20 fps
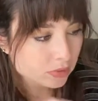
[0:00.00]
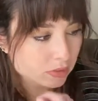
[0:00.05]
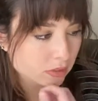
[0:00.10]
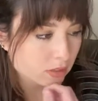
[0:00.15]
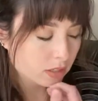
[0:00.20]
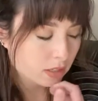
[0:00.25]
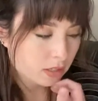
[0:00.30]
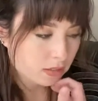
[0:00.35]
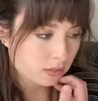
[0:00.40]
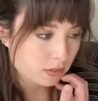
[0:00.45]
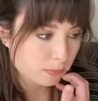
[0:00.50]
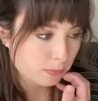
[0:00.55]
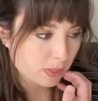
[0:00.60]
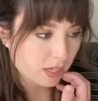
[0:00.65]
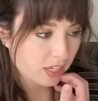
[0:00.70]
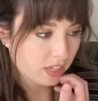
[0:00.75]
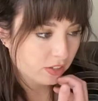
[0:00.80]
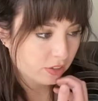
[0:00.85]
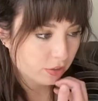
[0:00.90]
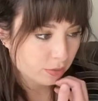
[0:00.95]
is
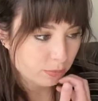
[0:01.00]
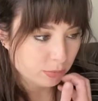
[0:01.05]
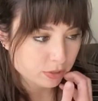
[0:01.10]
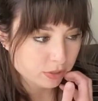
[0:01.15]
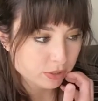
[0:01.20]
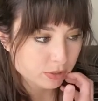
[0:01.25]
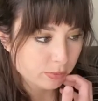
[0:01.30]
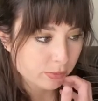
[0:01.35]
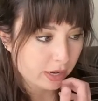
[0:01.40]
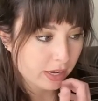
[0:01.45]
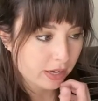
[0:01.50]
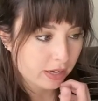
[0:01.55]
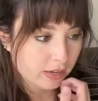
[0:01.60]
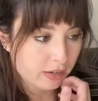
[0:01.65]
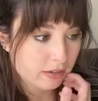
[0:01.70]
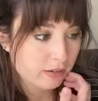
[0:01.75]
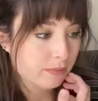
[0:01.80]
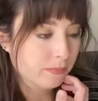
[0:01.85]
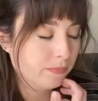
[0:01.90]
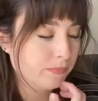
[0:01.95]
speaking to persuade,
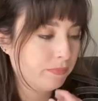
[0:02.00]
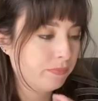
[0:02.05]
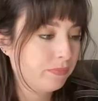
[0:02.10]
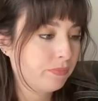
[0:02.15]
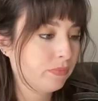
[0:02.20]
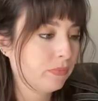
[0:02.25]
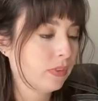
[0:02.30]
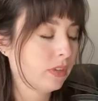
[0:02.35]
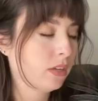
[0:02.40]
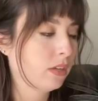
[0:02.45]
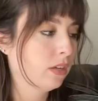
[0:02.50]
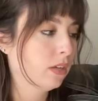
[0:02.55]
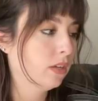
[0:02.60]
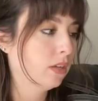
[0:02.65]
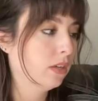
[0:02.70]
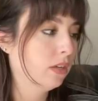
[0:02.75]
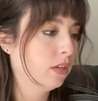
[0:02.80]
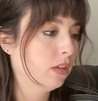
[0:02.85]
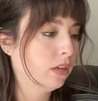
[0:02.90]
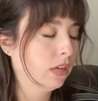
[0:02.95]

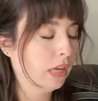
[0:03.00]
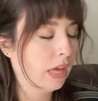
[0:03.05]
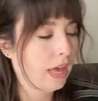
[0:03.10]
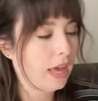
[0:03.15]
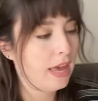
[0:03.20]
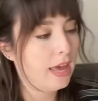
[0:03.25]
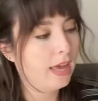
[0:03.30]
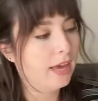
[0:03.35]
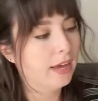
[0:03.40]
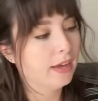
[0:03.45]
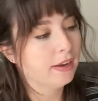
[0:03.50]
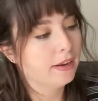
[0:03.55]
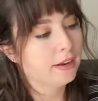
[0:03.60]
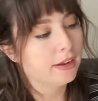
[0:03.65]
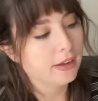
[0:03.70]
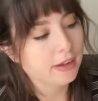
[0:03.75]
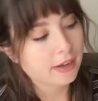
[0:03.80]
and